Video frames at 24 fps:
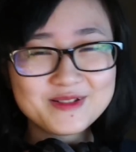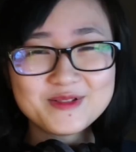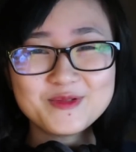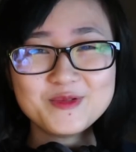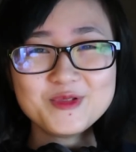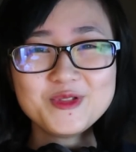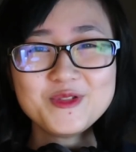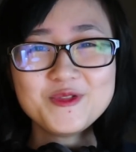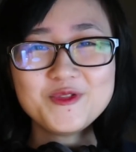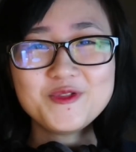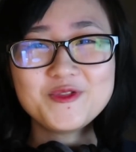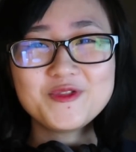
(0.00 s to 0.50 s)

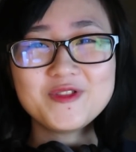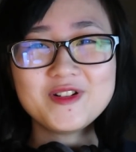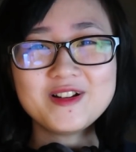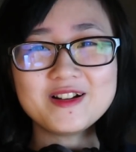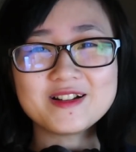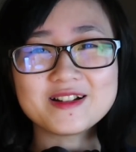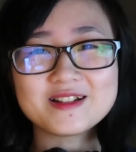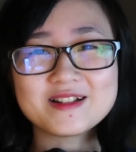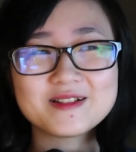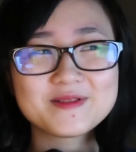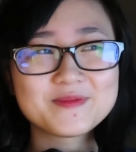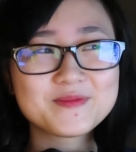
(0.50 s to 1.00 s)
what the
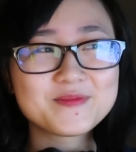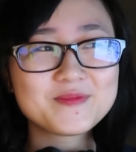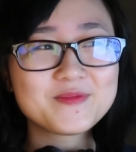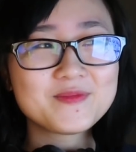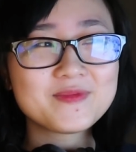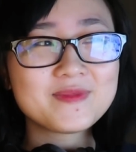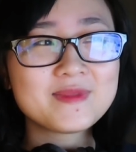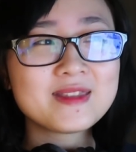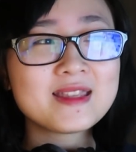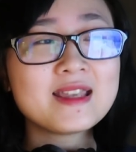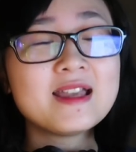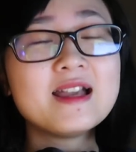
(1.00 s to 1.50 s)
fuck?
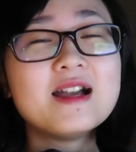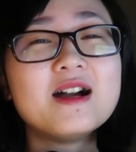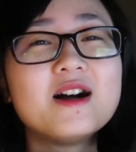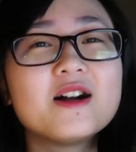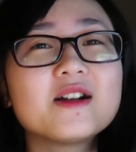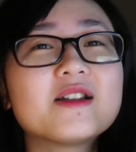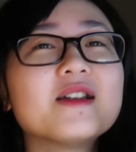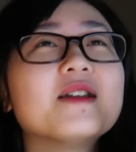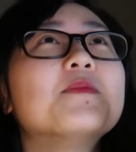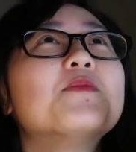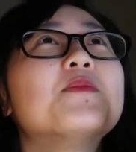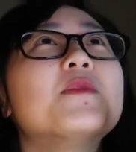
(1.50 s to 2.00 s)

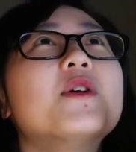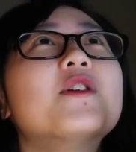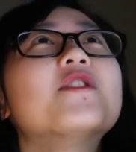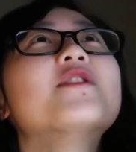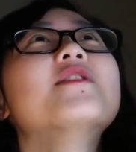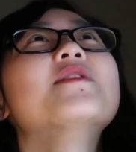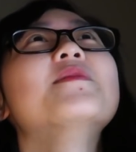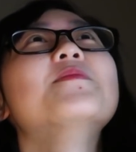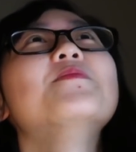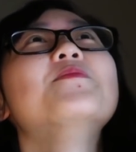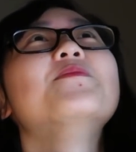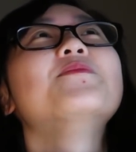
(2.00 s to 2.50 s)
Okay.
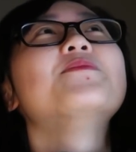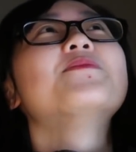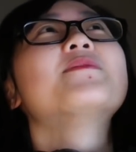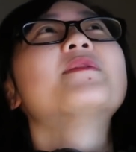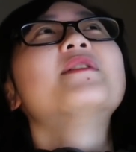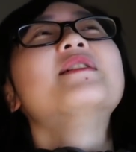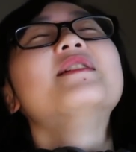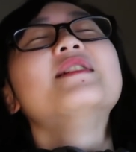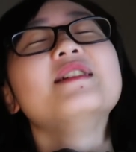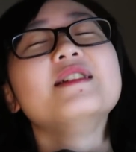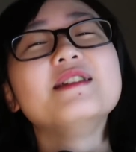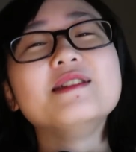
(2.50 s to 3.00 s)

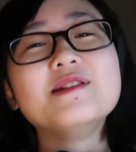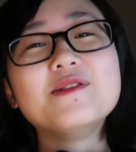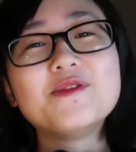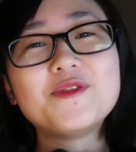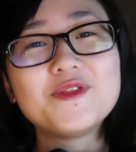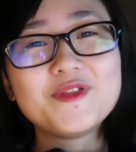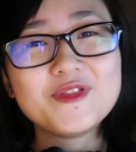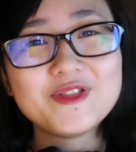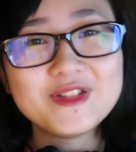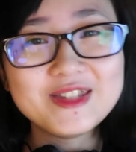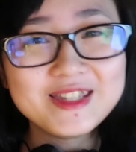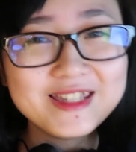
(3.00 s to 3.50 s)

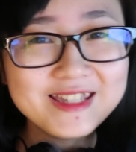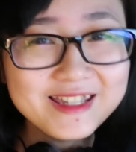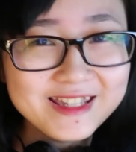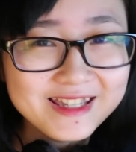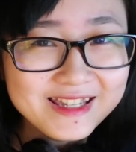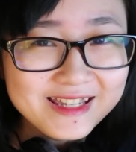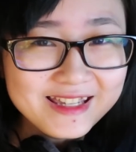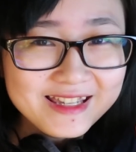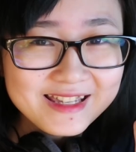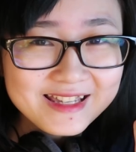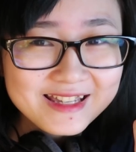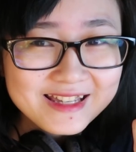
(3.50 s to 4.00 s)
If
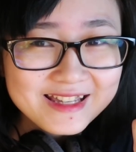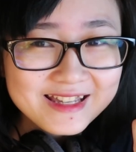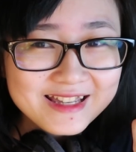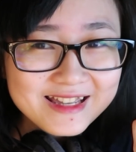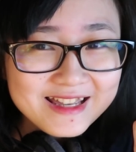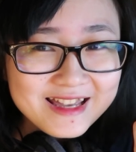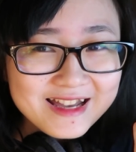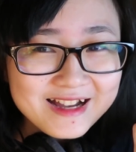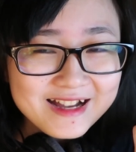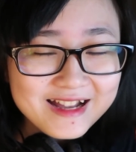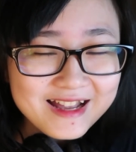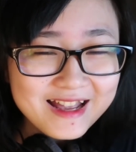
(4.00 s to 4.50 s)
he
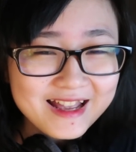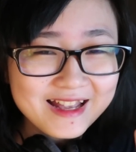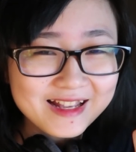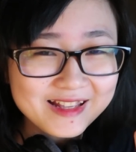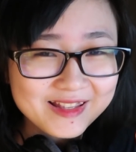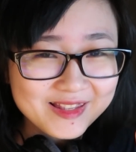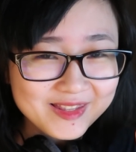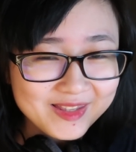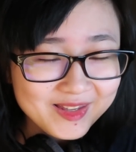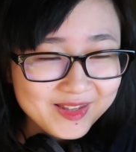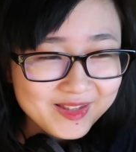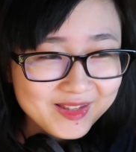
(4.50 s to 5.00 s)

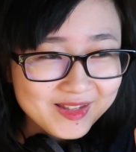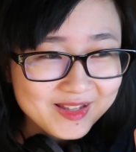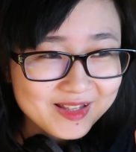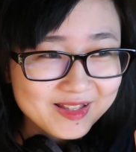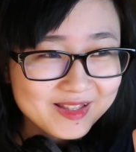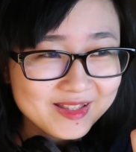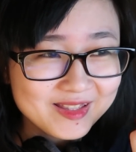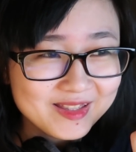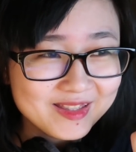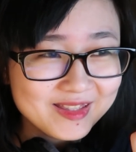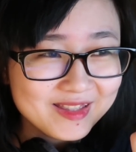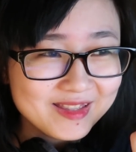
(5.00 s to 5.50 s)
exists
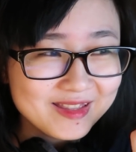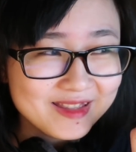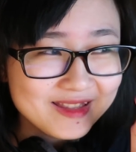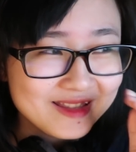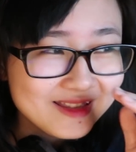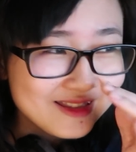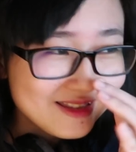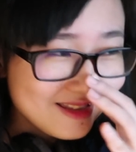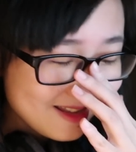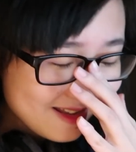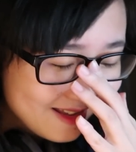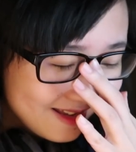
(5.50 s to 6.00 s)
in
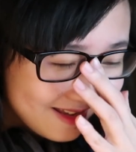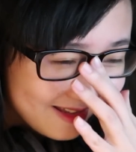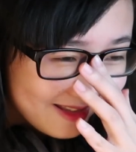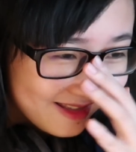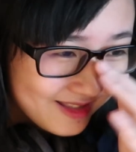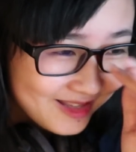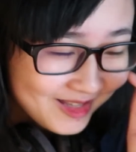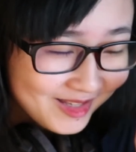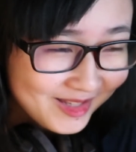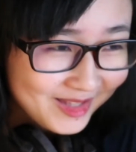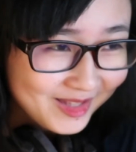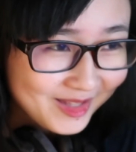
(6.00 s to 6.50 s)

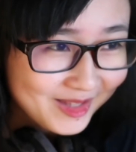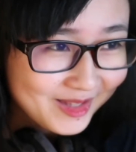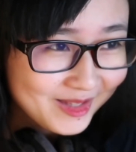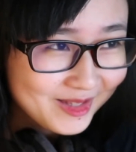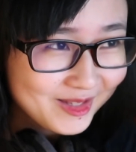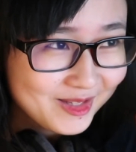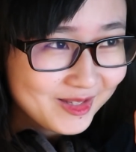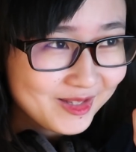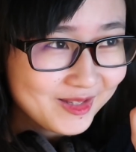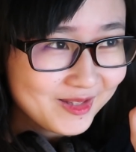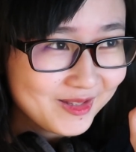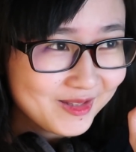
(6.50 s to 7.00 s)
this
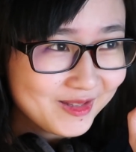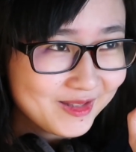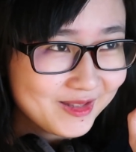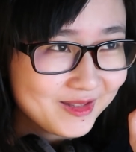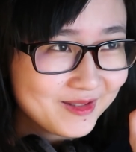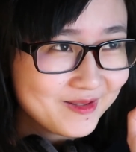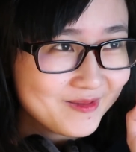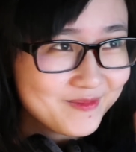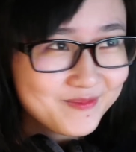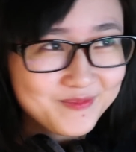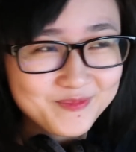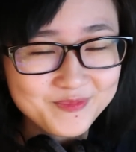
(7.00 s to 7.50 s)

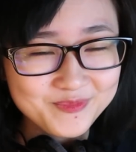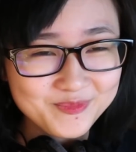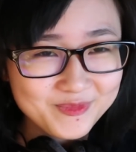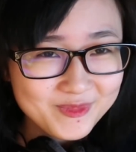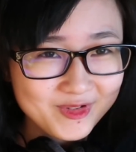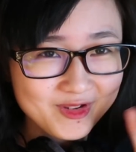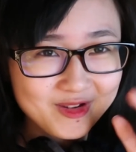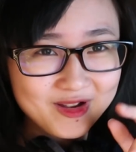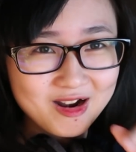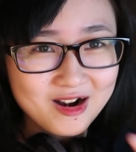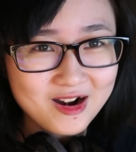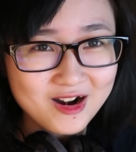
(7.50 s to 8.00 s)

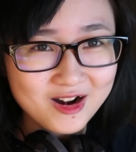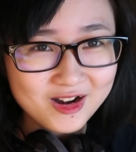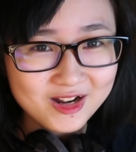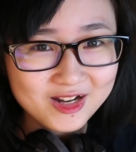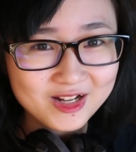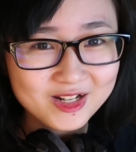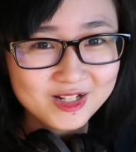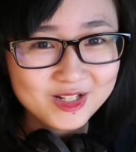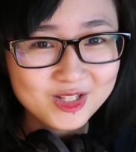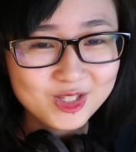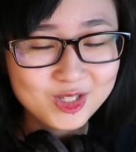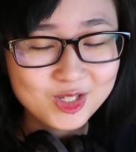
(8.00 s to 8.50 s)

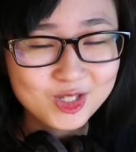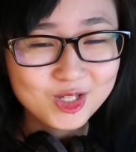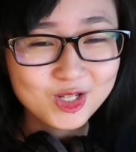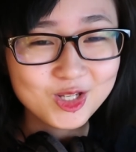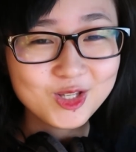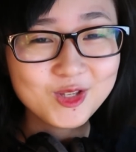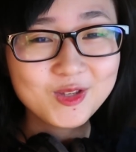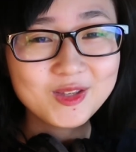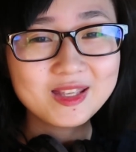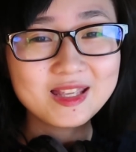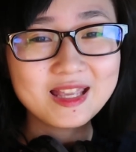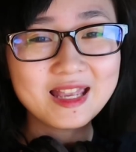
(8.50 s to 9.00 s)
arc
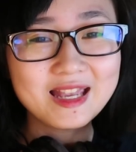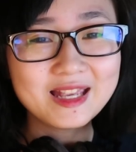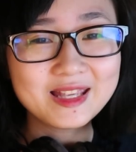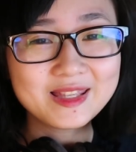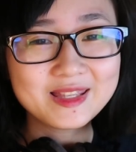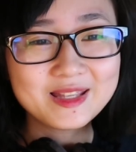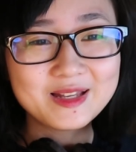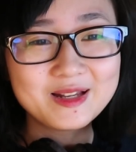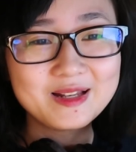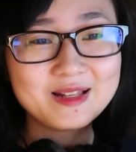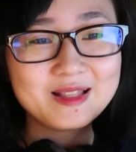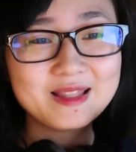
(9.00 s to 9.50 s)
just
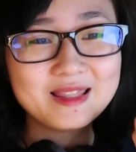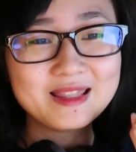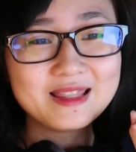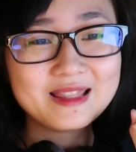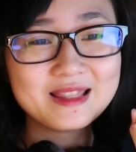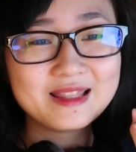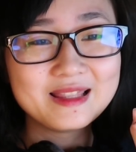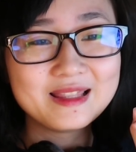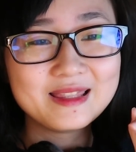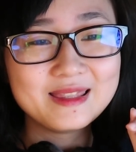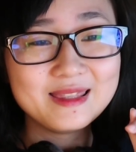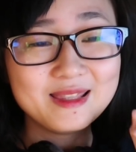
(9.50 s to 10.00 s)
as a
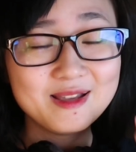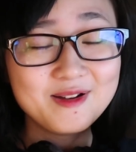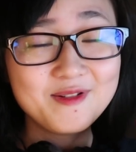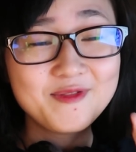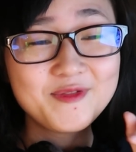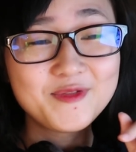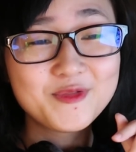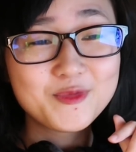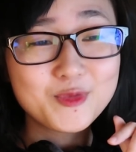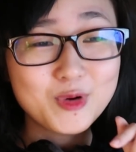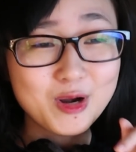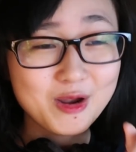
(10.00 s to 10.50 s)

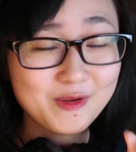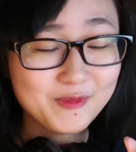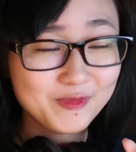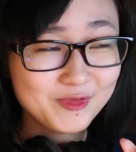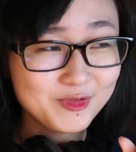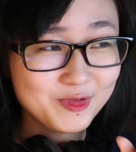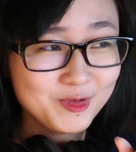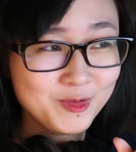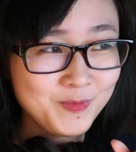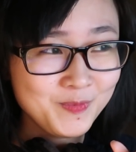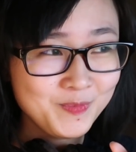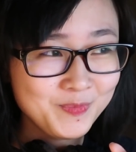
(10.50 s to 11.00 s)
love
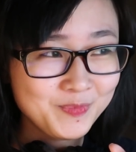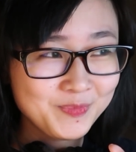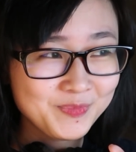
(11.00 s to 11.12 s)
rival,